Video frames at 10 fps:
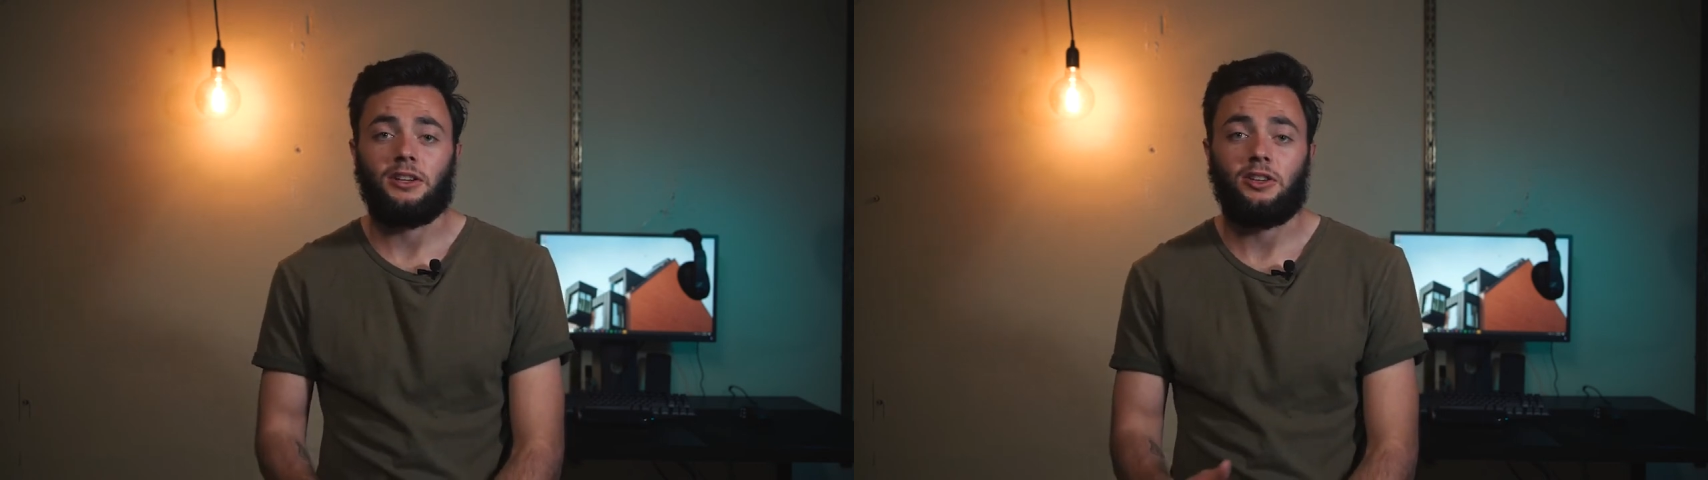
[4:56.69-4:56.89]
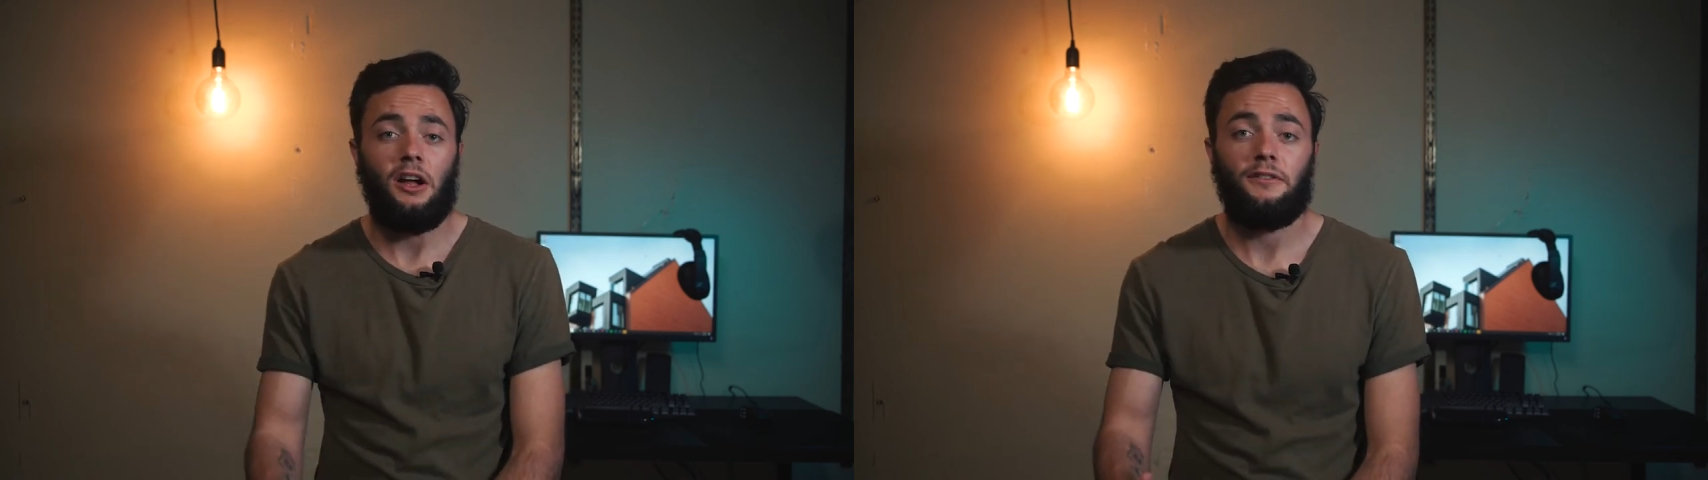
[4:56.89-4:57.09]

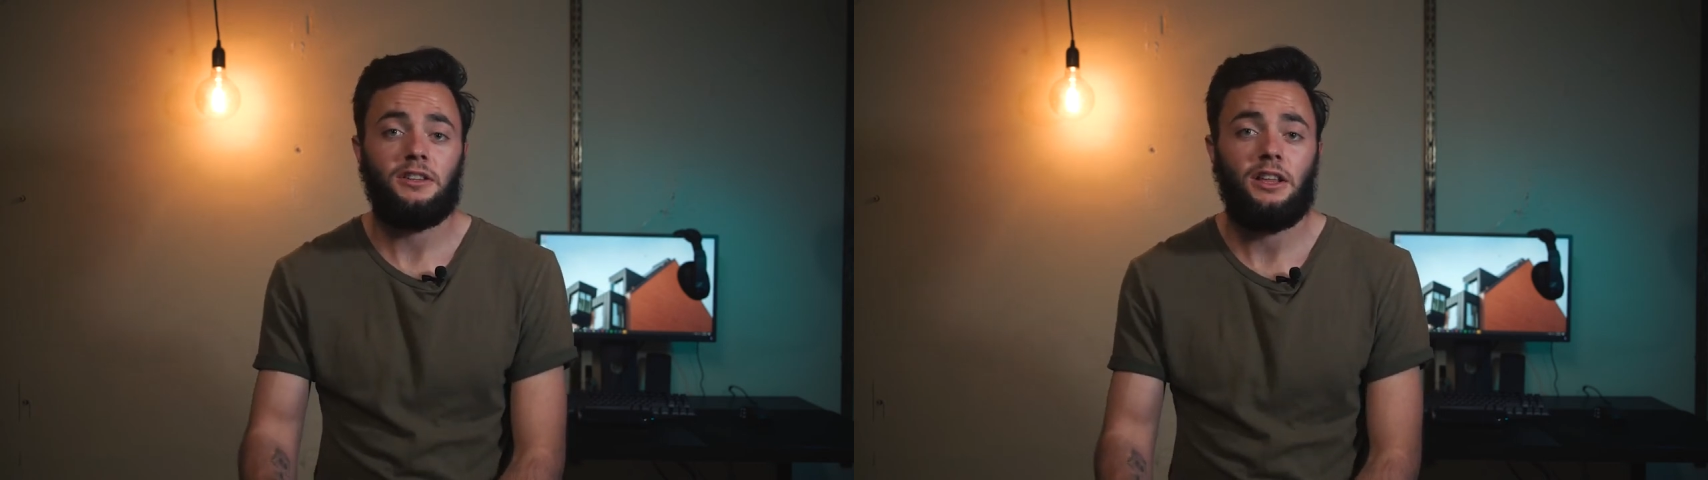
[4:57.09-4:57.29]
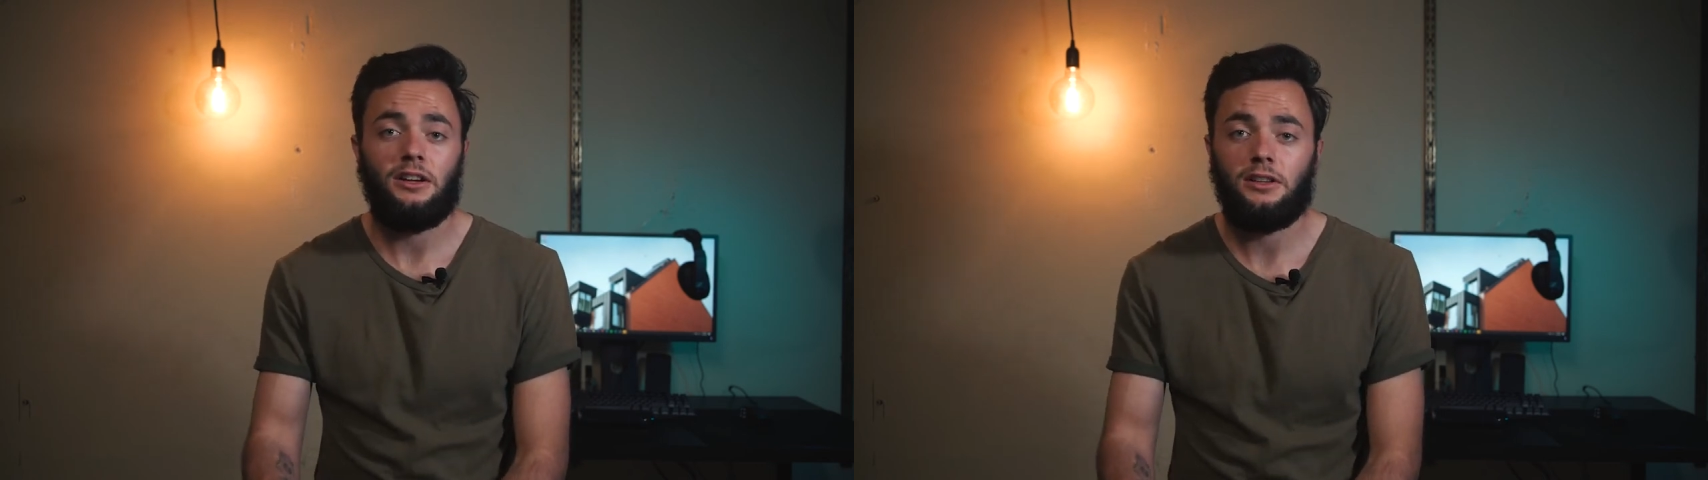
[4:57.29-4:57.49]
the
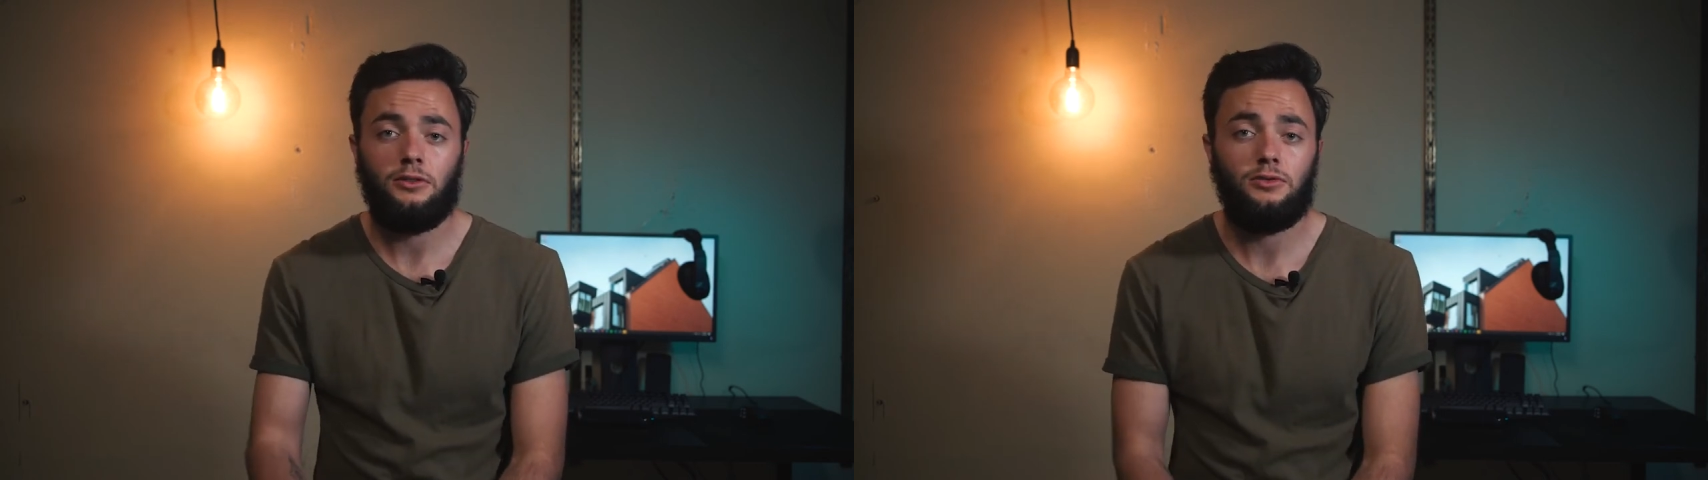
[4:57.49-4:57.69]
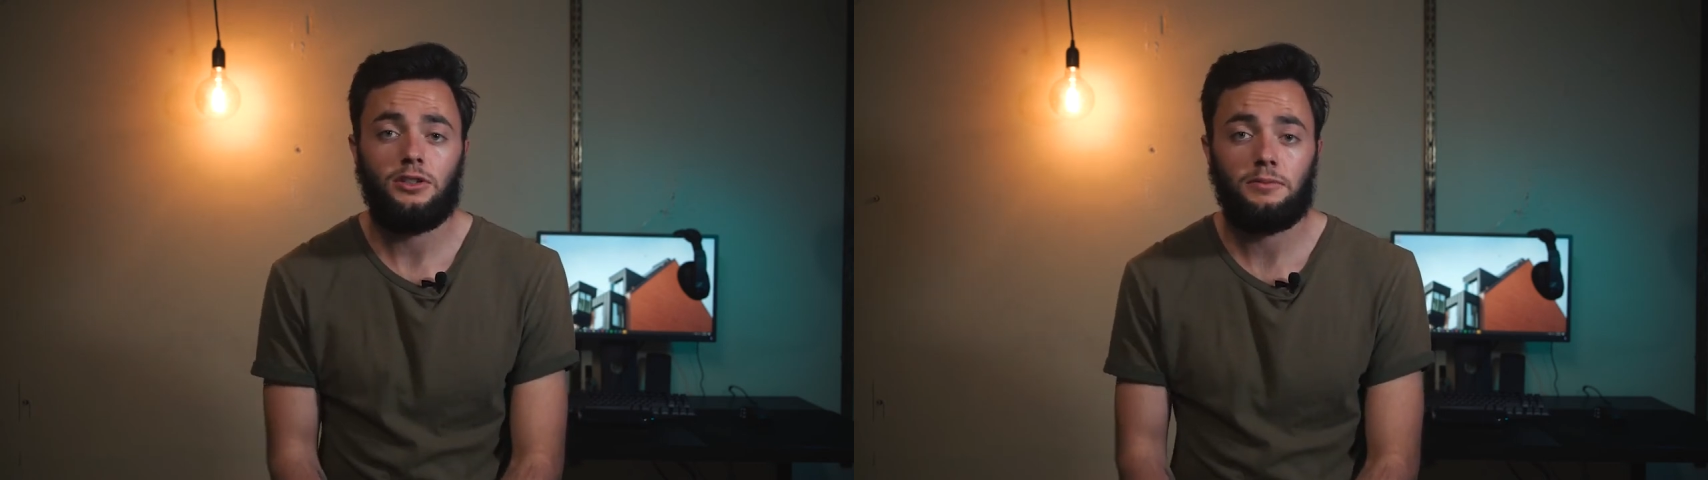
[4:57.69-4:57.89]
coffee that
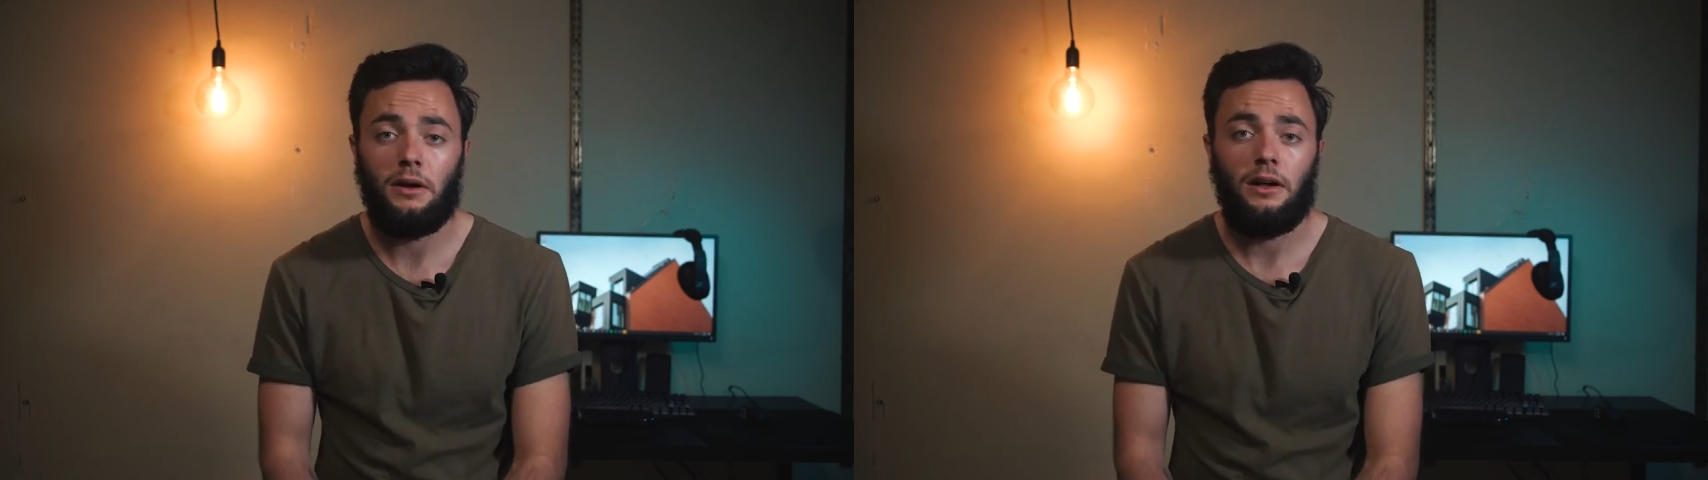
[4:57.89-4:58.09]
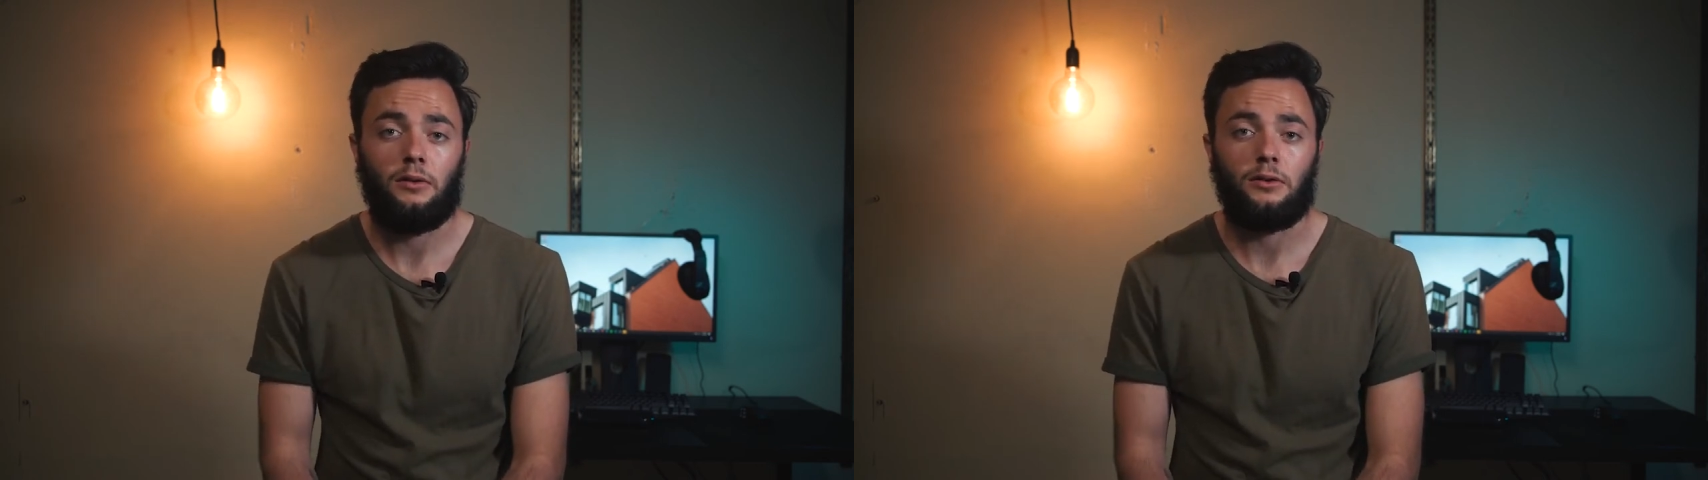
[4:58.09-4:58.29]
you just bought,